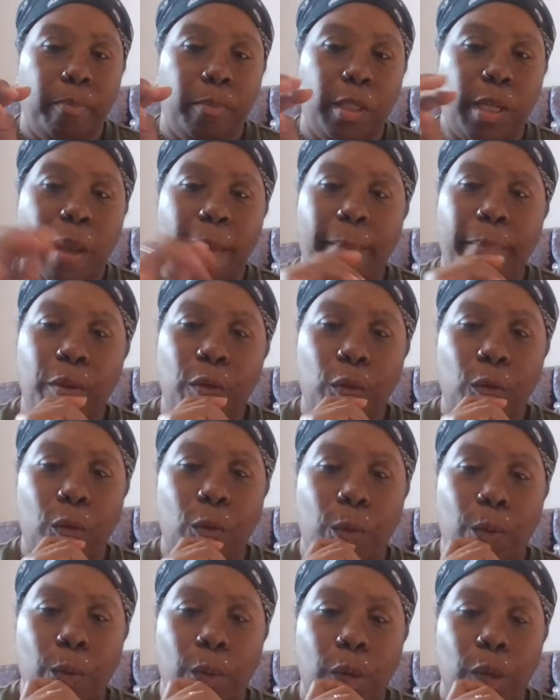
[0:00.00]

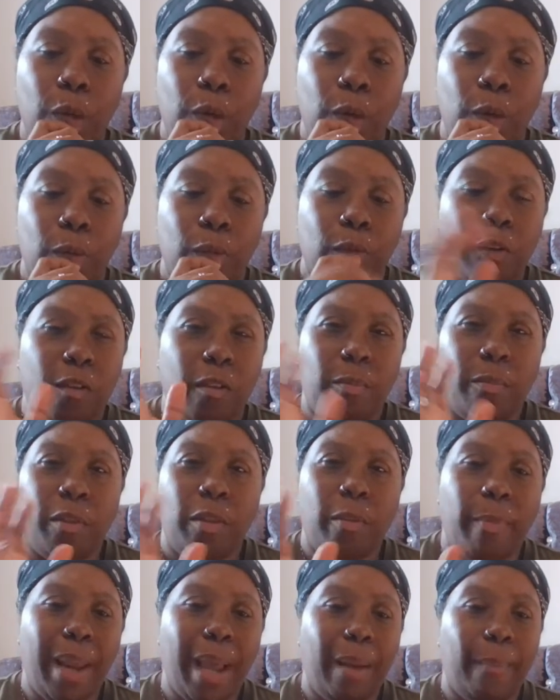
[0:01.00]
shampoo, just
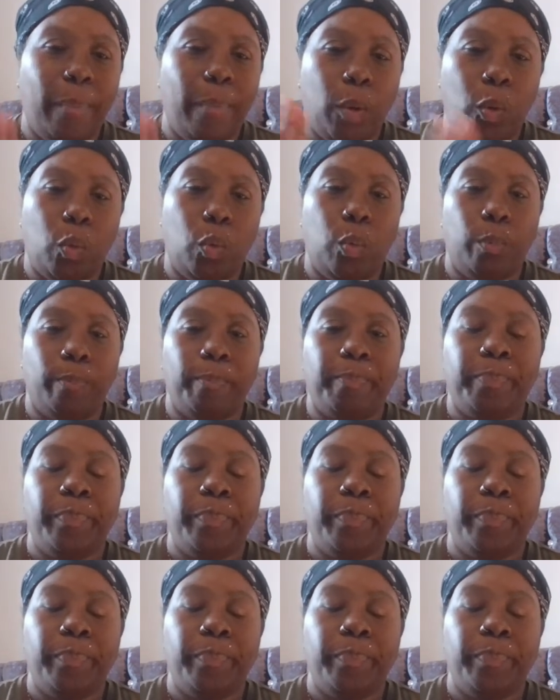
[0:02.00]
the black bottle.